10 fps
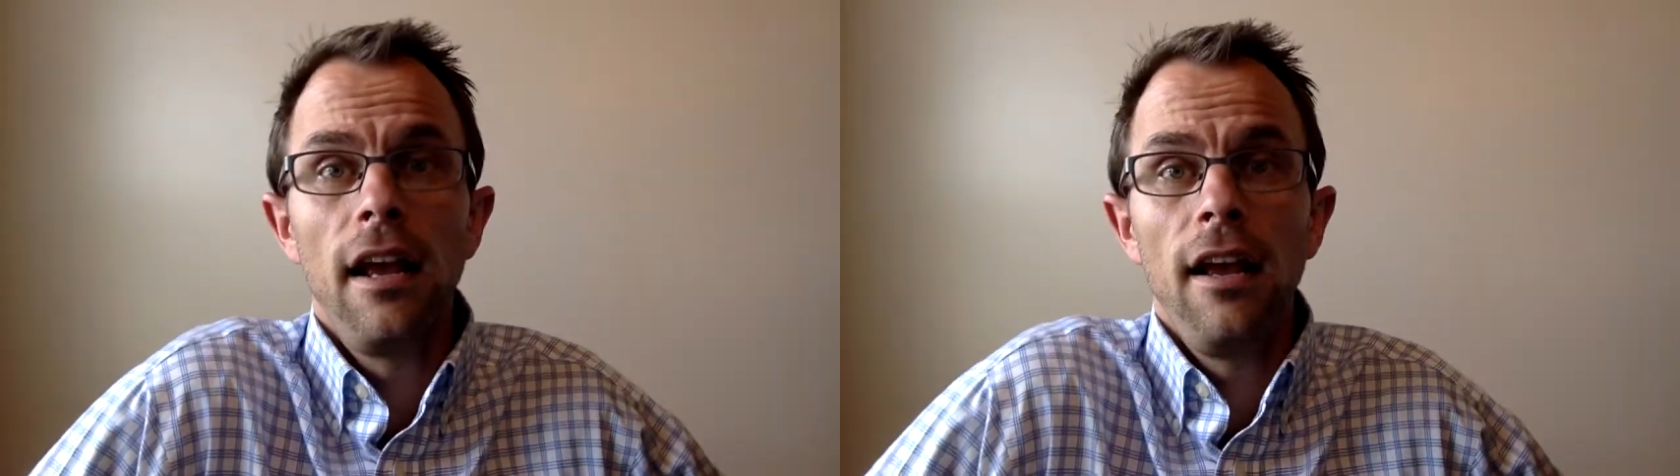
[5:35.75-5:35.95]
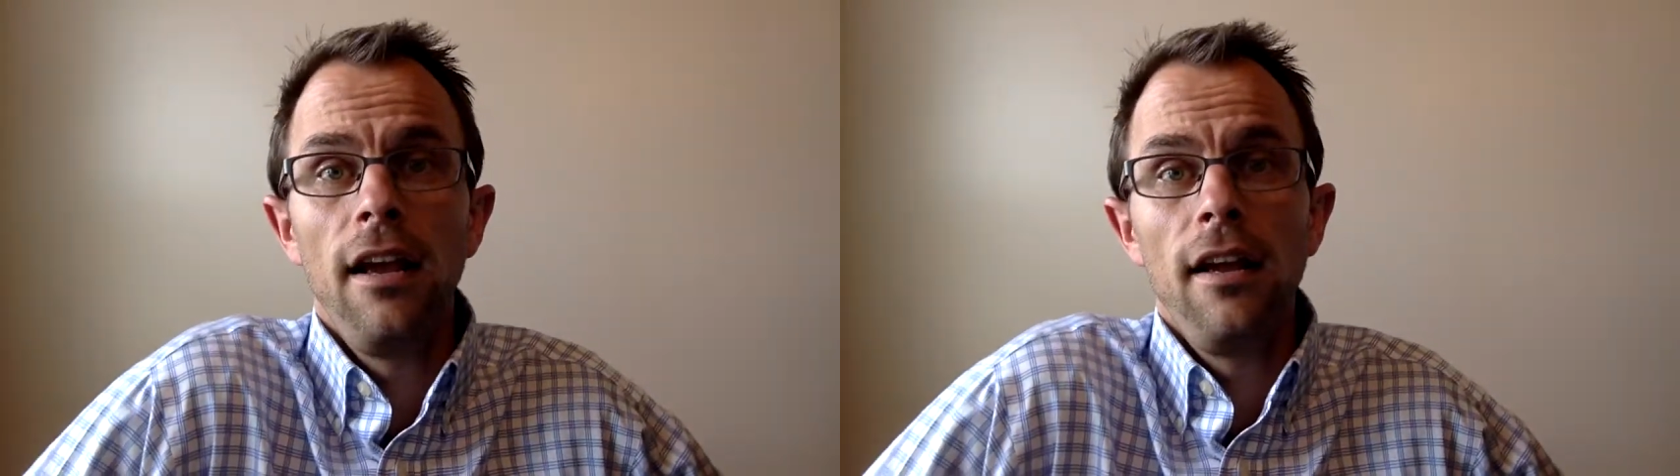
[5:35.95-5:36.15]

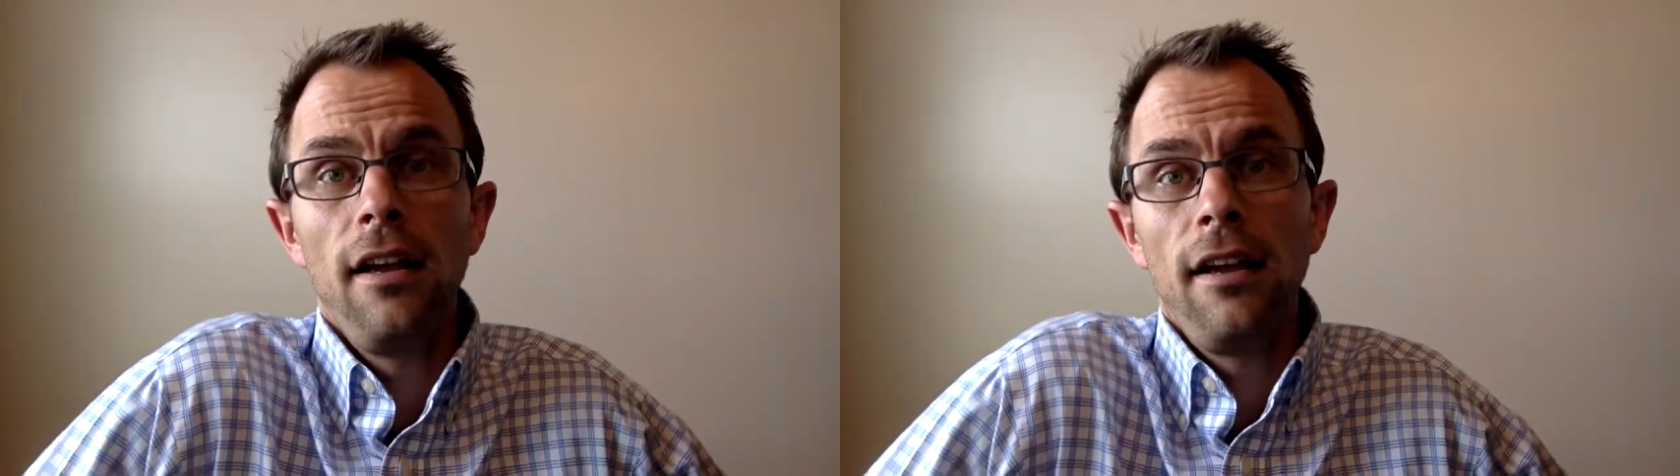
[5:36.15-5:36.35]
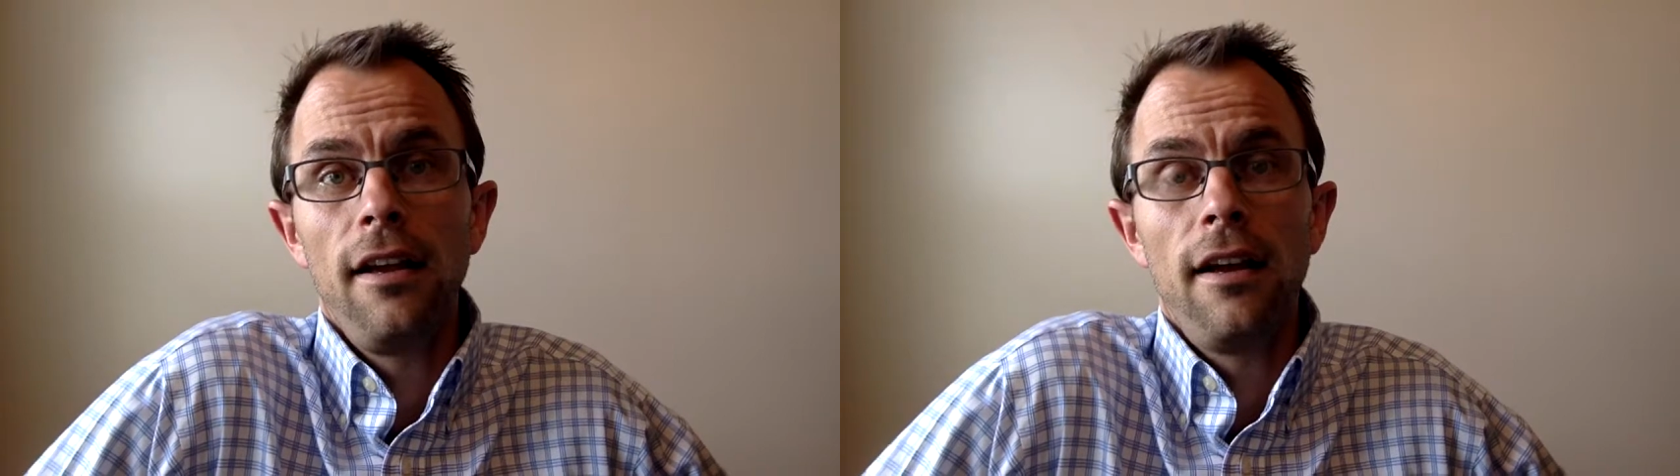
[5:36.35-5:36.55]

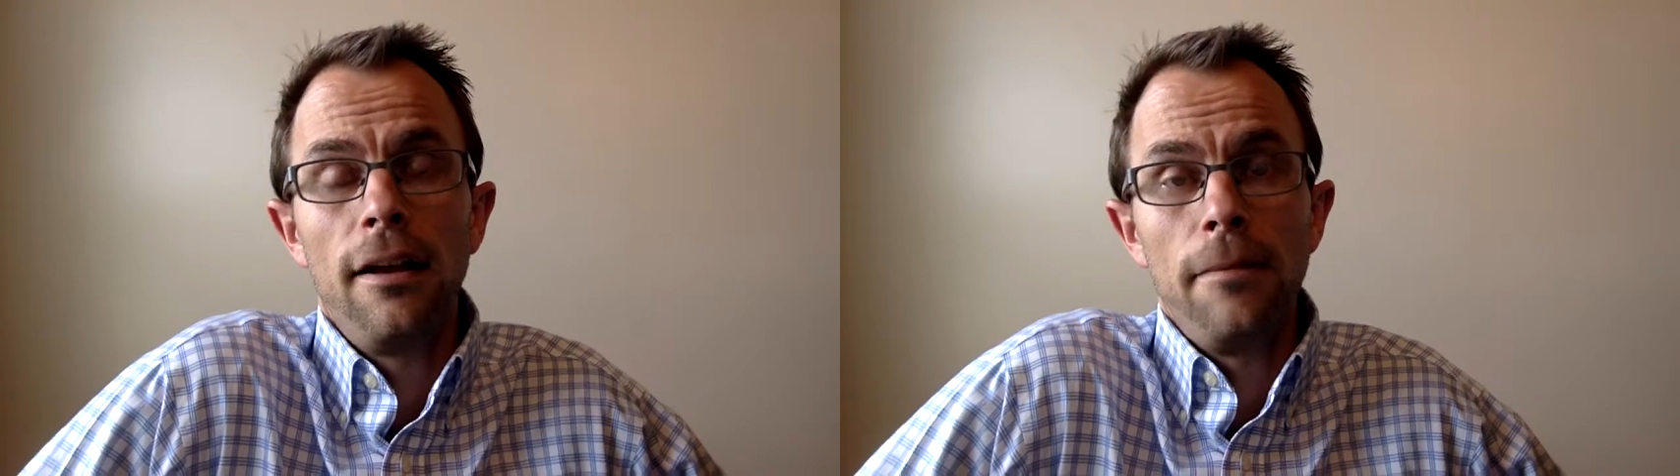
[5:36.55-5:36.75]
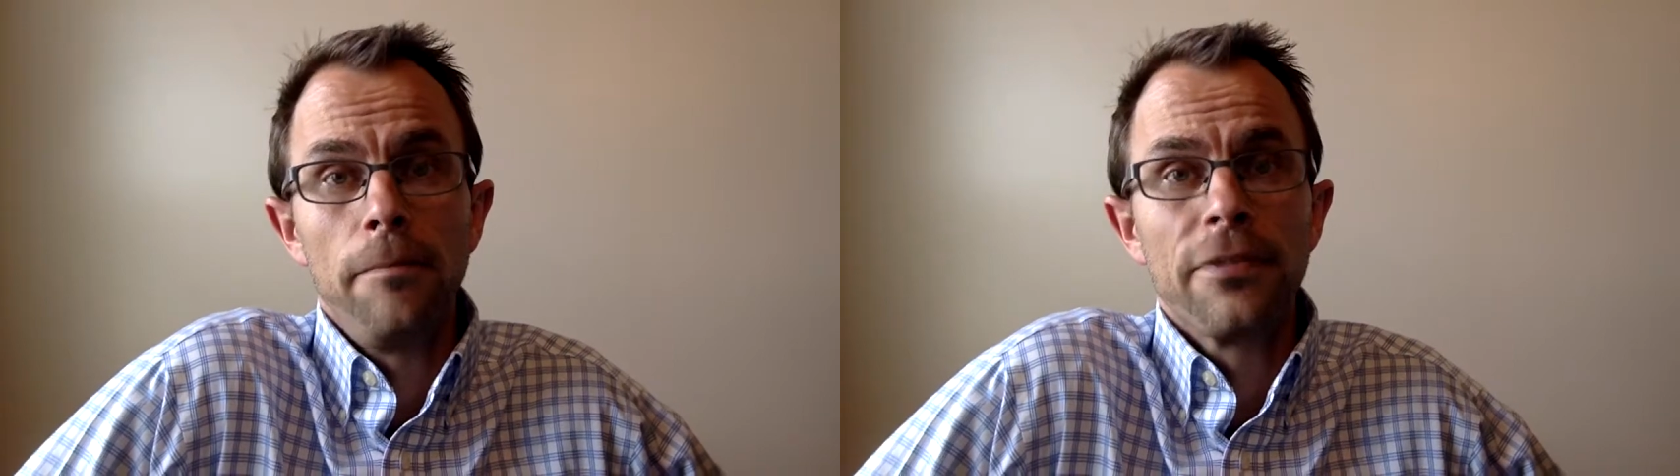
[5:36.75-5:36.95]
a
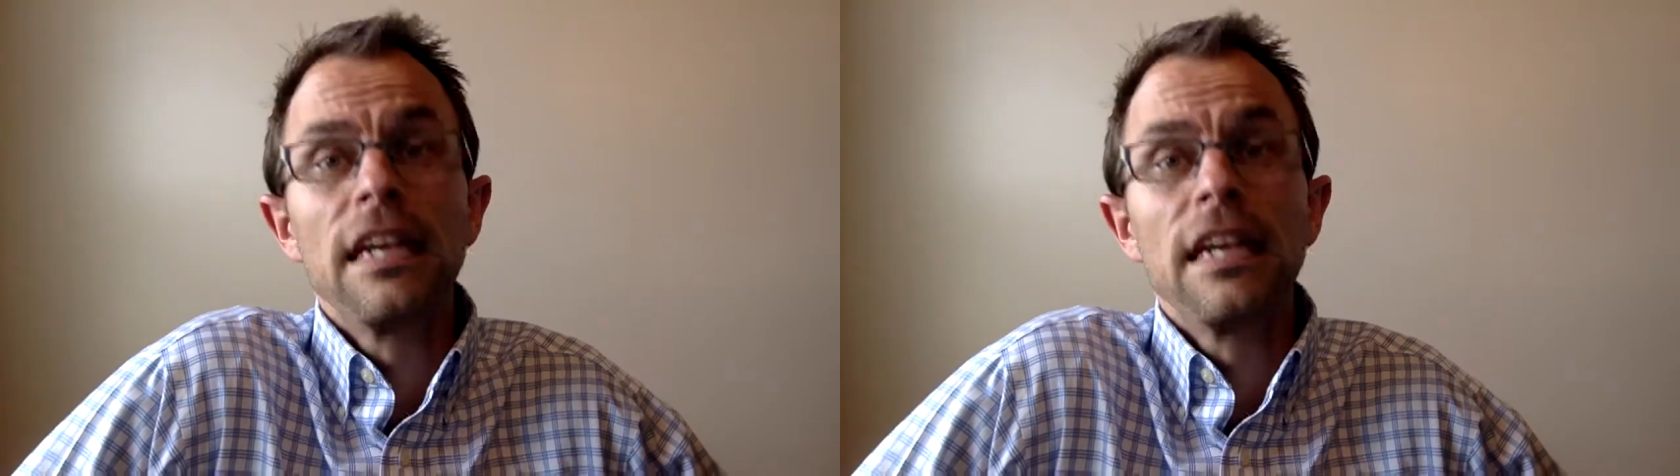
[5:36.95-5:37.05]
um,